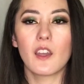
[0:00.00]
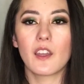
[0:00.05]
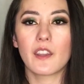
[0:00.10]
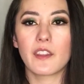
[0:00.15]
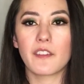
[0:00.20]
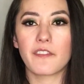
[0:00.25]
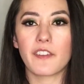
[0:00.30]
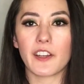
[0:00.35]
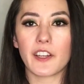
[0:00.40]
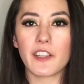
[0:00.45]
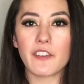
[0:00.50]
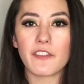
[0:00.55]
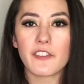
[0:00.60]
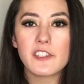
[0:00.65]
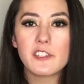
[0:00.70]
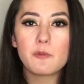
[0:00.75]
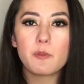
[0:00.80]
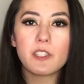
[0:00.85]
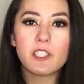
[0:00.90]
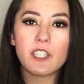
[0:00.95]
the very
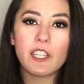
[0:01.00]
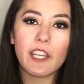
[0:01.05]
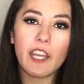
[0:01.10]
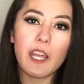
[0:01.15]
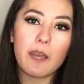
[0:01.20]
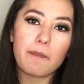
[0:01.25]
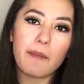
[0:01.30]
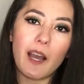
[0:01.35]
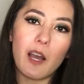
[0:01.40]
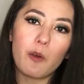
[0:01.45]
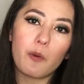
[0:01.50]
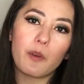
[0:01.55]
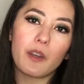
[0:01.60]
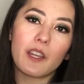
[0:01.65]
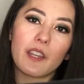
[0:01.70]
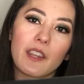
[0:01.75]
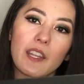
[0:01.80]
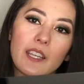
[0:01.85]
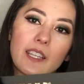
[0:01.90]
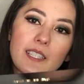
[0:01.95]
first one she came out
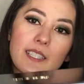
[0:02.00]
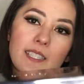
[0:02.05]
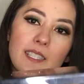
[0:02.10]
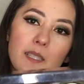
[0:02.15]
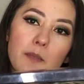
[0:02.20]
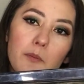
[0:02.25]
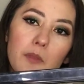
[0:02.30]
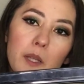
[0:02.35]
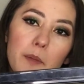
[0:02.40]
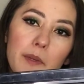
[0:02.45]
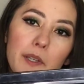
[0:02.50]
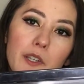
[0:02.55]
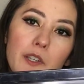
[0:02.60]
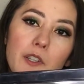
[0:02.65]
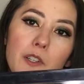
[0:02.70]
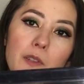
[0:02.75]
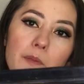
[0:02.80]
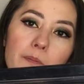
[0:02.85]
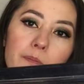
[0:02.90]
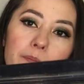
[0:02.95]
with is
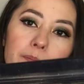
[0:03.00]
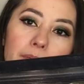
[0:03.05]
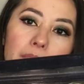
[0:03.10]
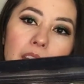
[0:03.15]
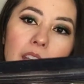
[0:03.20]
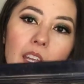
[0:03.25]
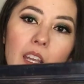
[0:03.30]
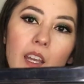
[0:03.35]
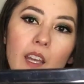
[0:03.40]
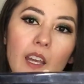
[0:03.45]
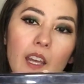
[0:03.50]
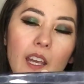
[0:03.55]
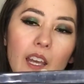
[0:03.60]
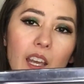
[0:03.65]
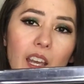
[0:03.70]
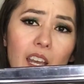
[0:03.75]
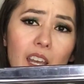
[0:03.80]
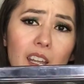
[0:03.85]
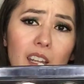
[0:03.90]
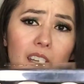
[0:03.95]
Subliminal,
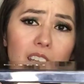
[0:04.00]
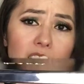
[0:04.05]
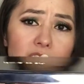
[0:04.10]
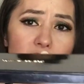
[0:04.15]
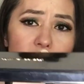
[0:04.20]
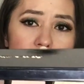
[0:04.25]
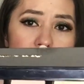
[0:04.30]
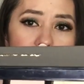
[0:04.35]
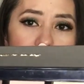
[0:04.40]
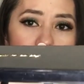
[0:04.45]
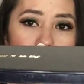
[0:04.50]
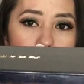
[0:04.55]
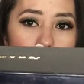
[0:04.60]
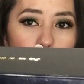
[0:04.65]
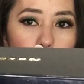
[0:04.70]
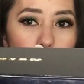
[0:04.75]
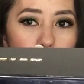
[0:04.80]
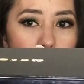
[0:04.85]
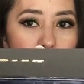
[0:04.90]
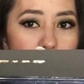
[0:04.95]
and it is just this
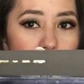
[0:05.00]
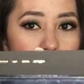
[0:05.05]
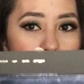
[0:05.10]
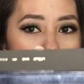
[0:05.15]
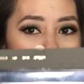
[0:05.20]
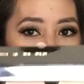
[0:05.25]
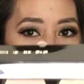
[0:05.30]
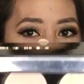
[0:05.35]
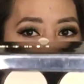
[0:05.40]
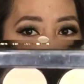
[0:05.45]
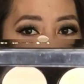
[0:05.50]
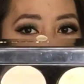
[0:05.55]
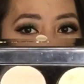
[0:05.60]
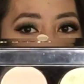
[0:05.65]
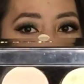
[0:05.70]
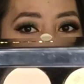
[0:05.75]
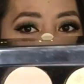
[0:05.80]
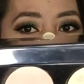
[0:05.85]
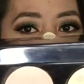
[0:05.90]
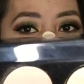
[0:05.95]
gorgeous cool
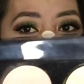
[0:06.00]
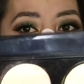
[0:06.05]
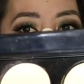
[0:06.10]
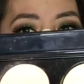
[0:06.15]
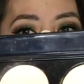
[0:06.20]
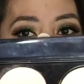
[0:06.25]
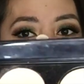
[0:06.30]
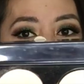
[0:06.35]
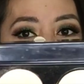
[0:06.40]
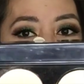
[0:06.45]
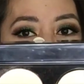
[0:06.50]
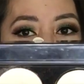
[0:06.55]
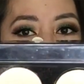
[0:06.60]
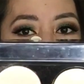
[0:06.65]
tone palette.